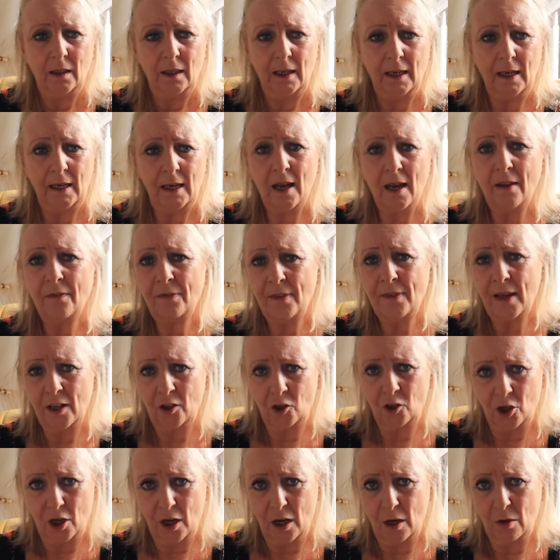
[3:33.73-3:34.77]
he left
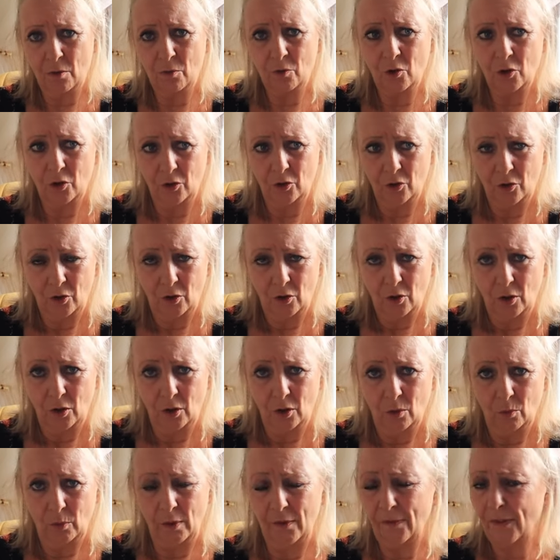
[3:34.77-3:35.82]
that child
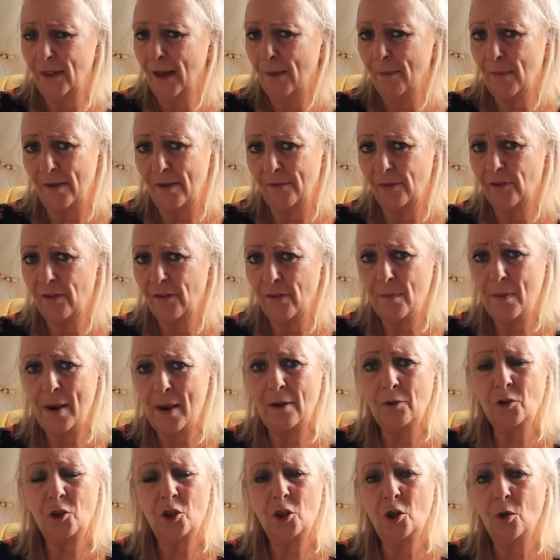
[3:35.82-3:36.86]
with that mother for
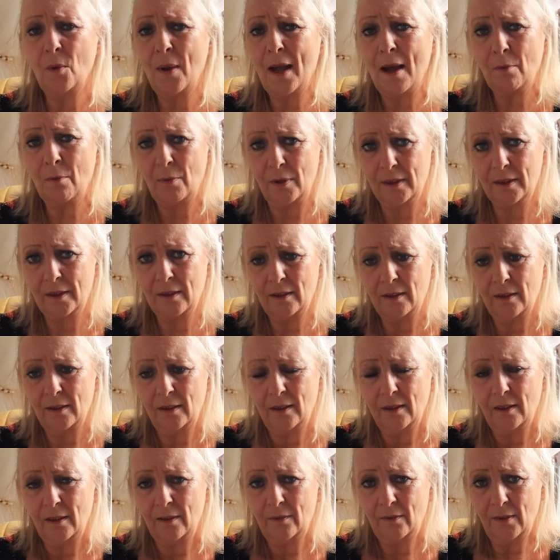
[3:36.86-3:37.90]
about two hours.
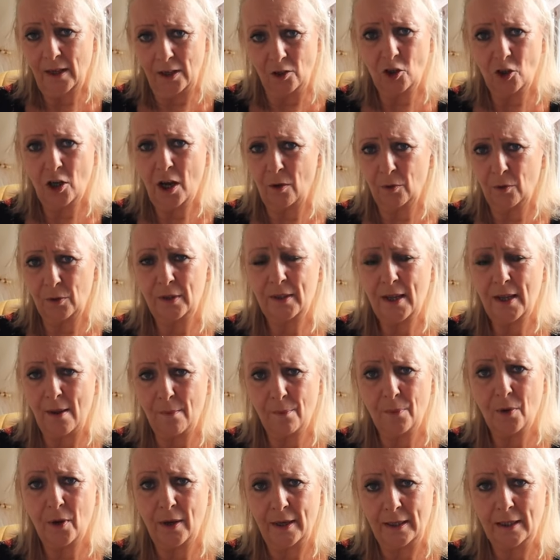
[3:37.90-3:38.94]
That child
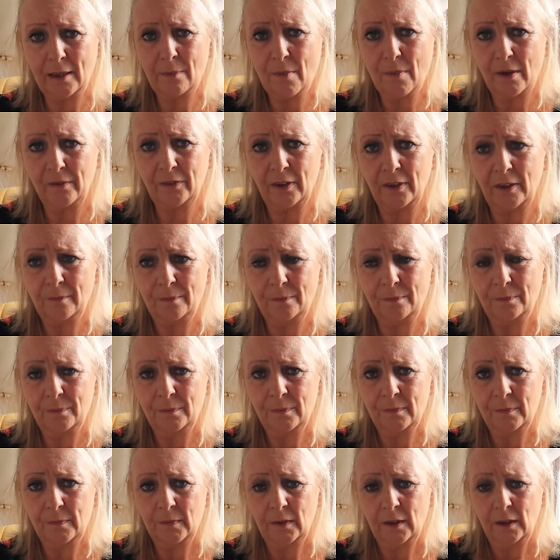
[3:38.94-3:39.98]
sat by its mother,
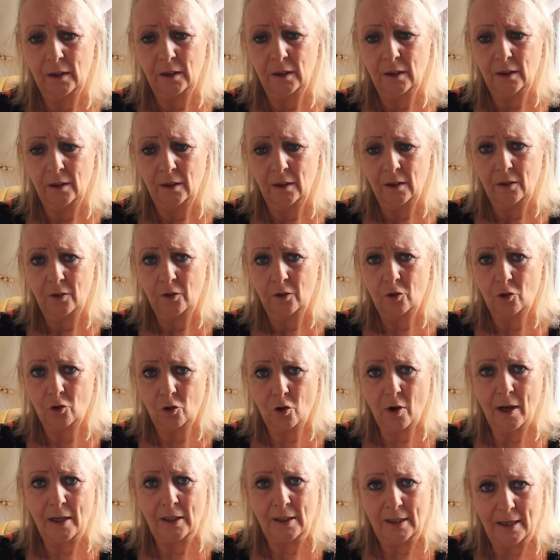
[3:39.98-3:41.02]

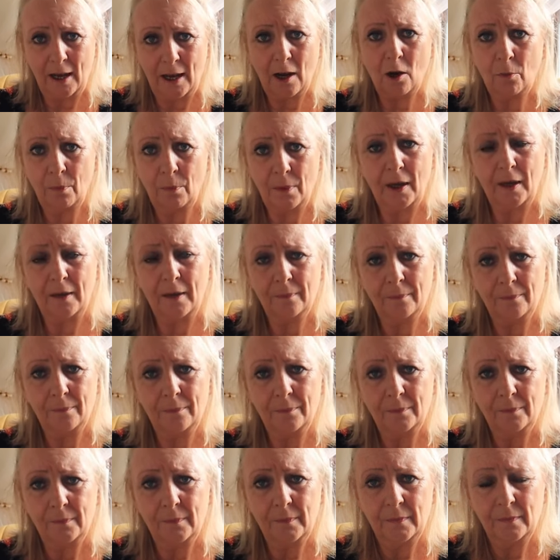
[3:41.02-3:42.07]
trying to help her
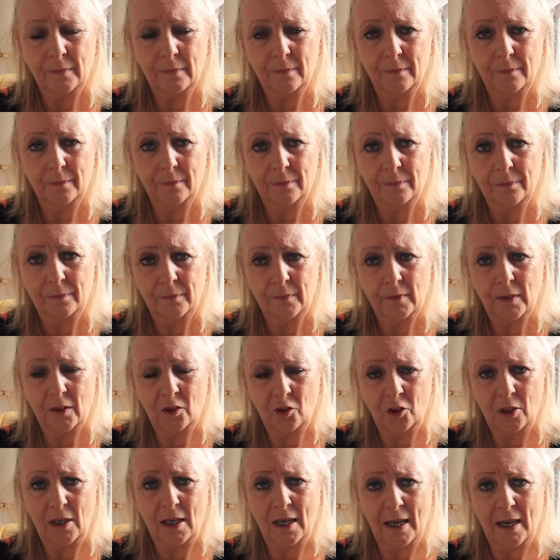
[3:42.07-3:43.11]

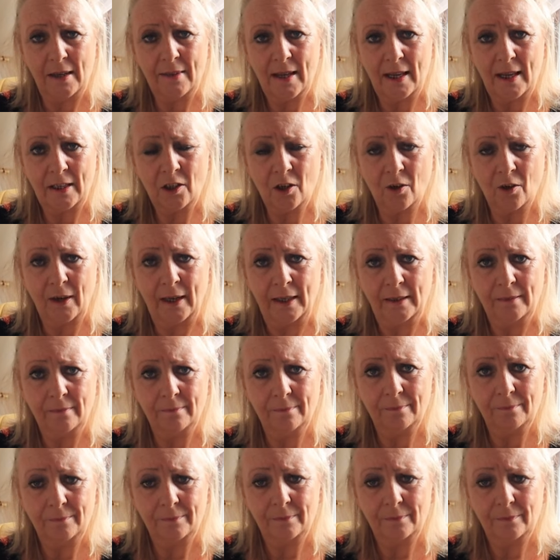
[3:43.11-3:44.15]
as she lay there dying
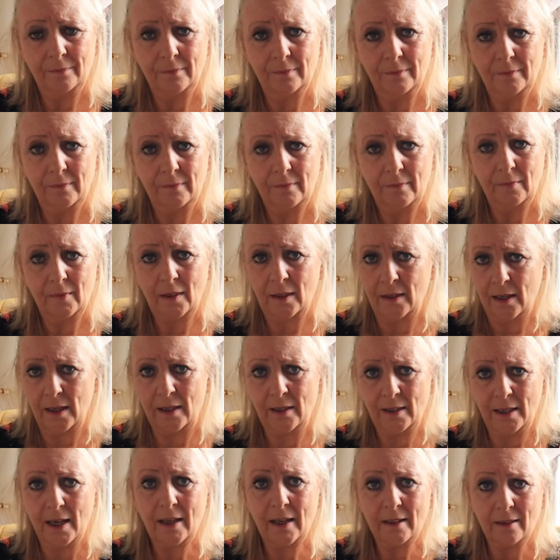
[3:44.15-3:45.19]
and
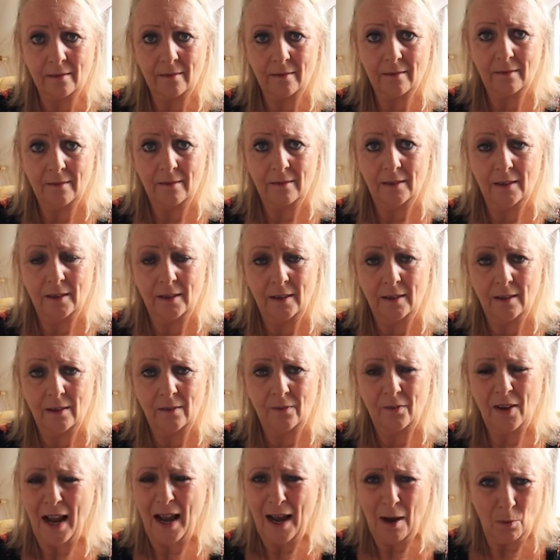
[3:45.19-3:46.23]
then dead.
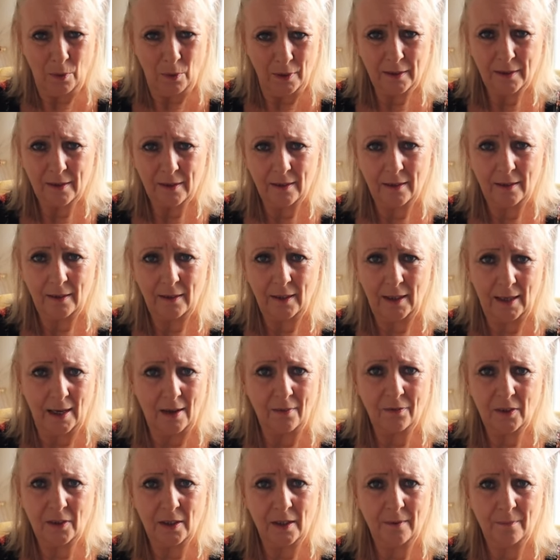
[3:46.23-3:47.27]
For hours he
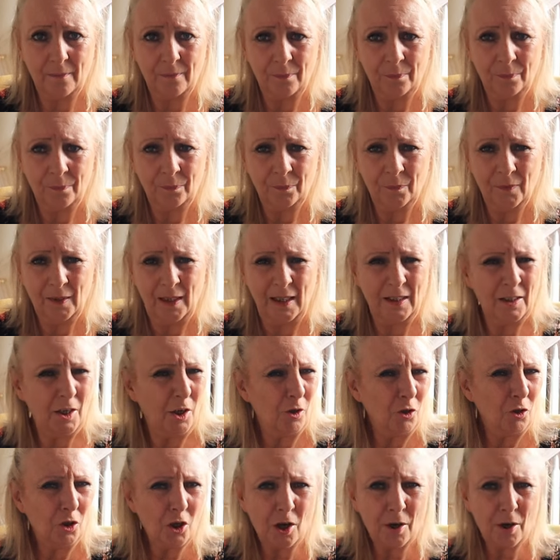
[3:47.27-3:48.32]
left her, his
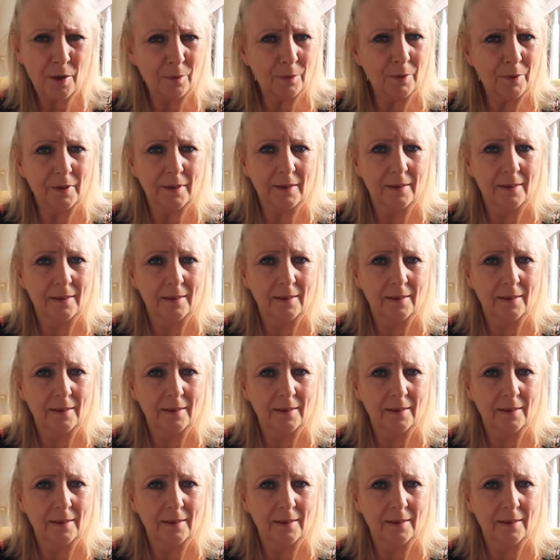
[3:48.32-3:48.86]
own child.